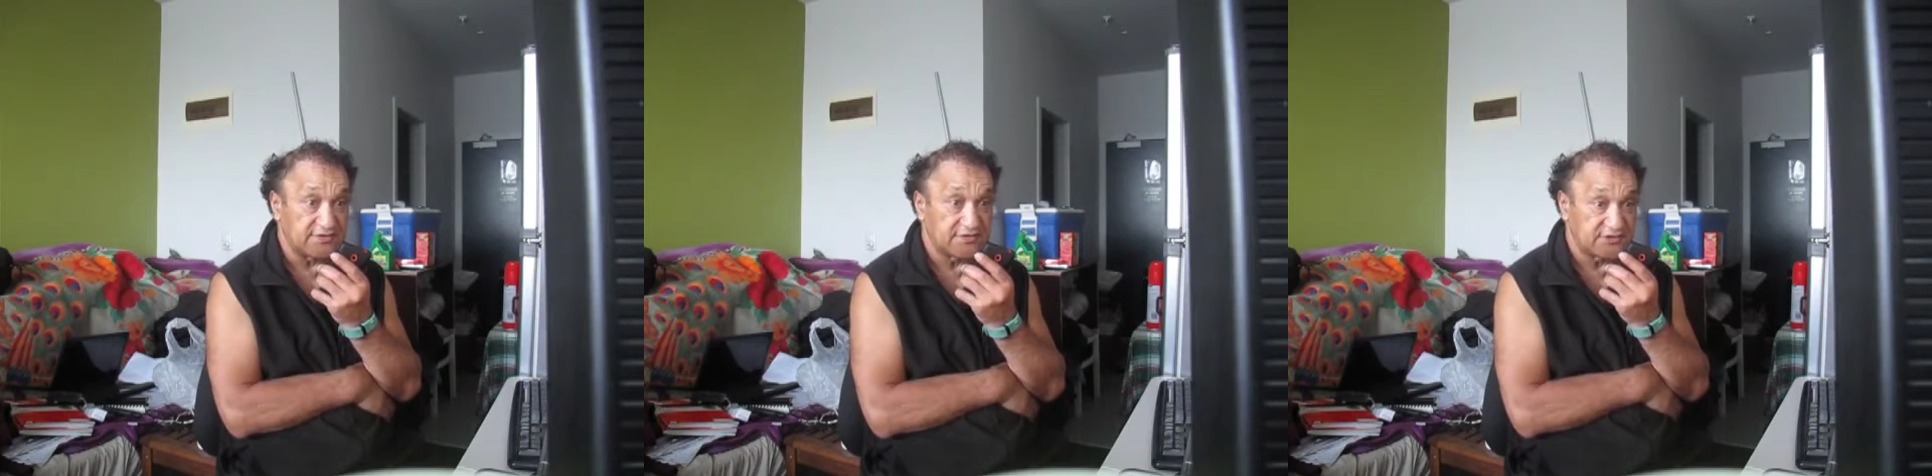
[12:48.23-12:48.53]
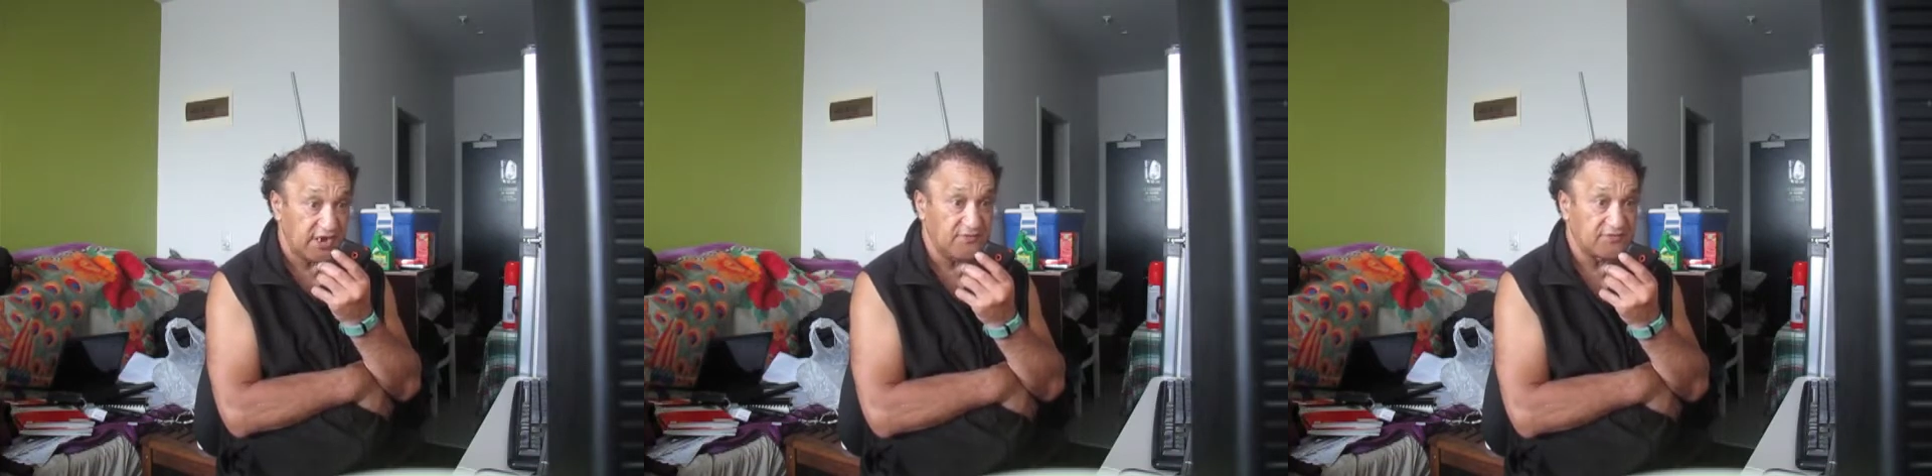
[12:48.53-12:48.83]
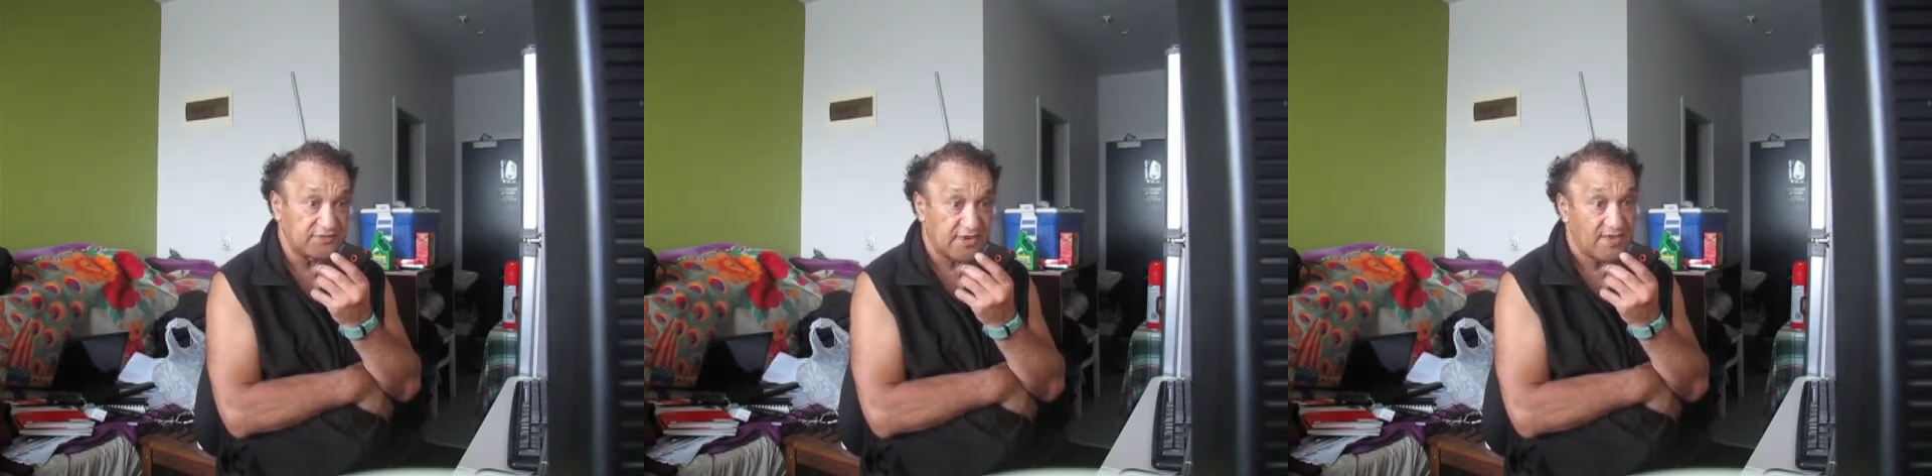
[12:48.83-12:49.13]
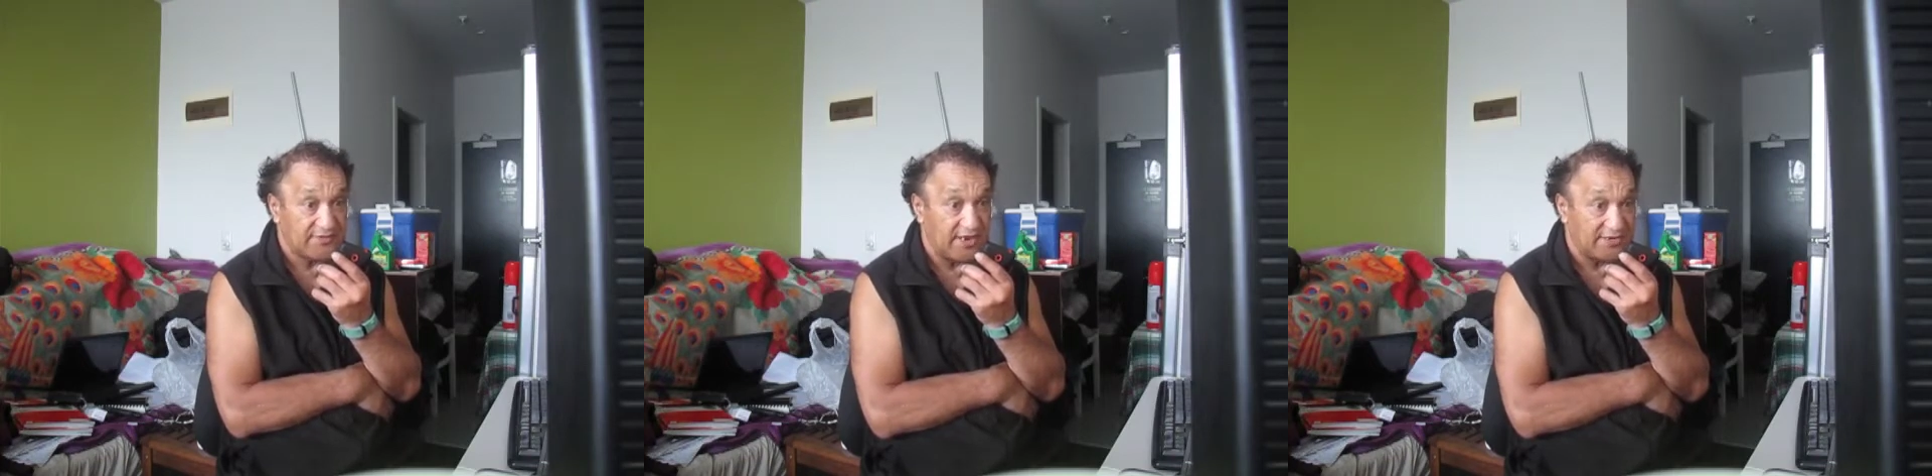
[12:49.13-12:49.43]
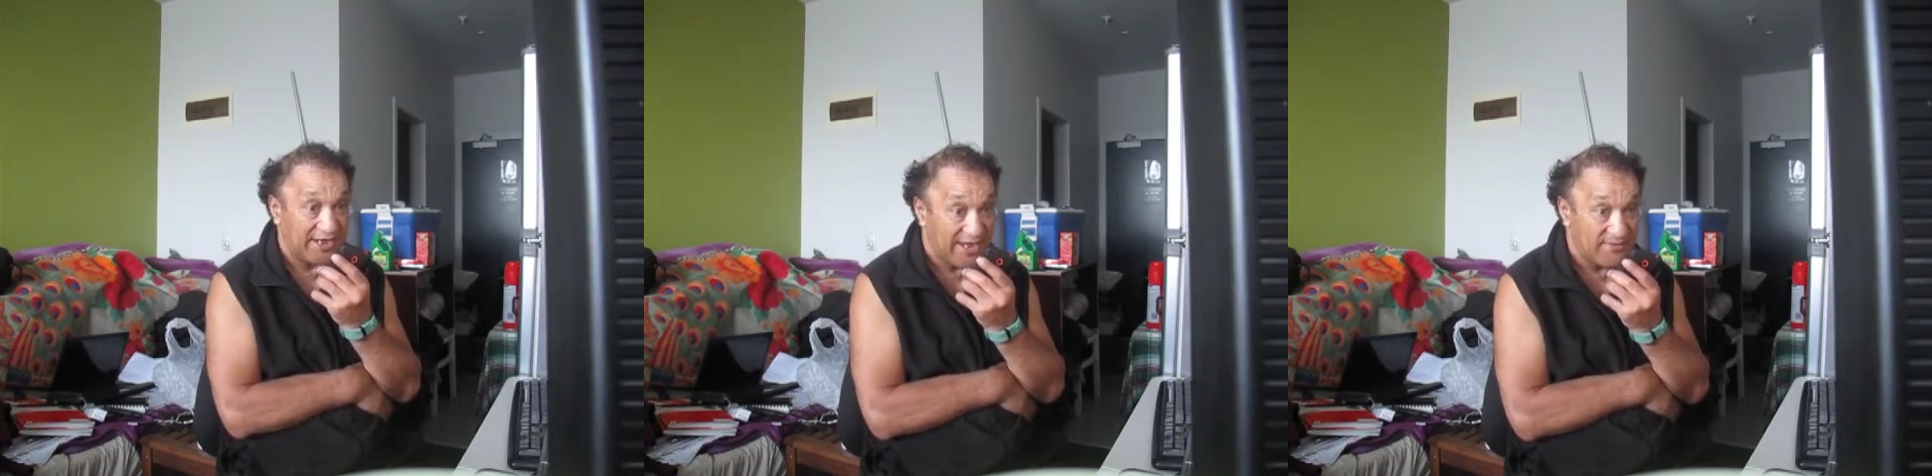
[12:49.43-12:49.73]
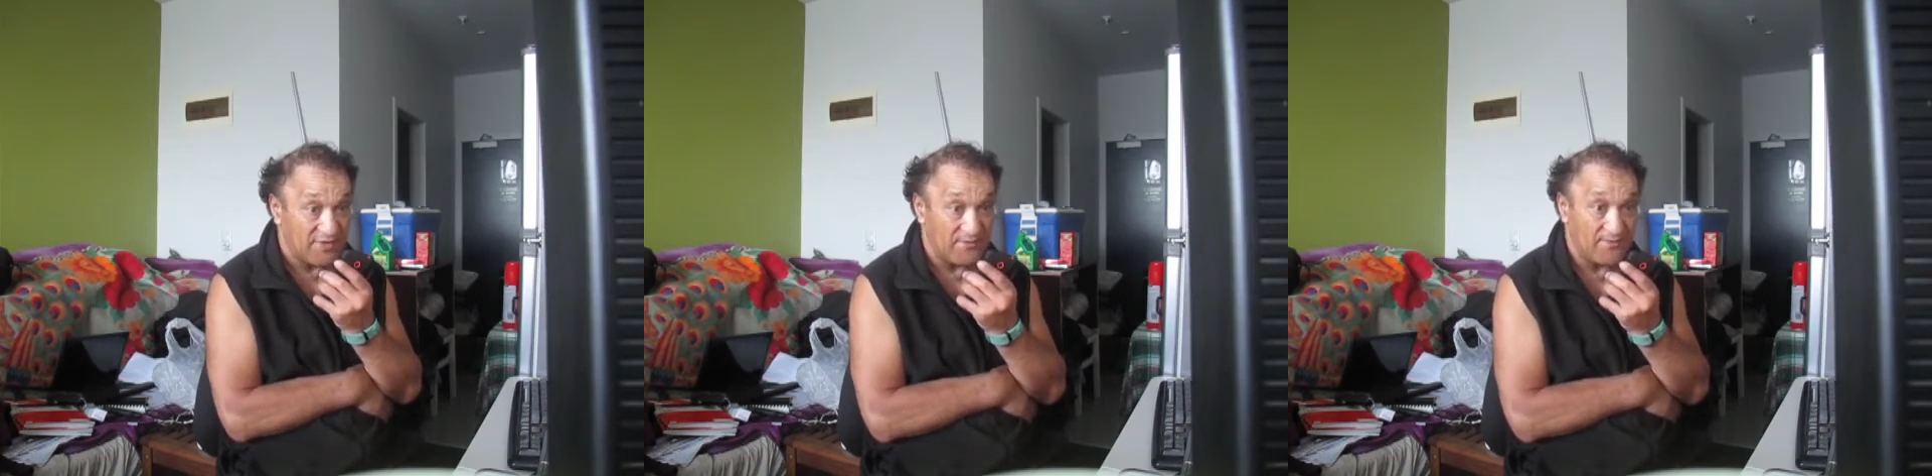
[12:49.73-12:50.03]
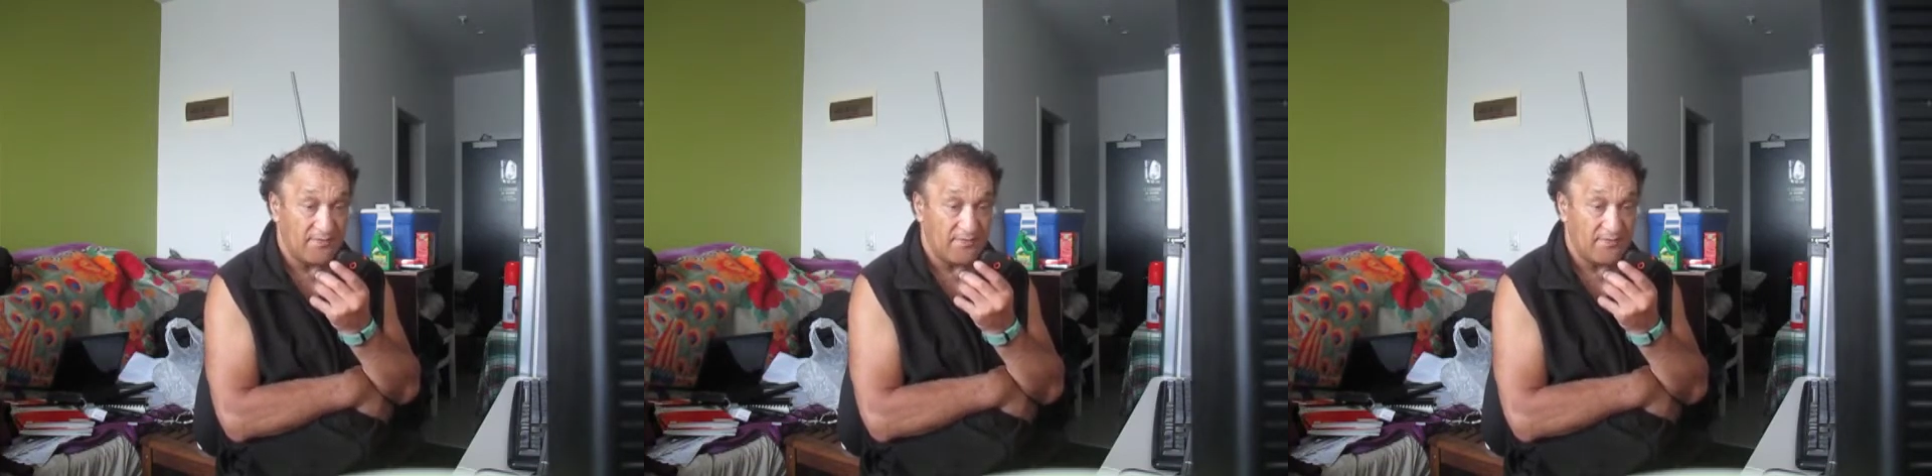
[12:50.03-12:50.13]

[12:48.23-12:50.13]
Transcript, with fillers: chiefs, to come there and claim him.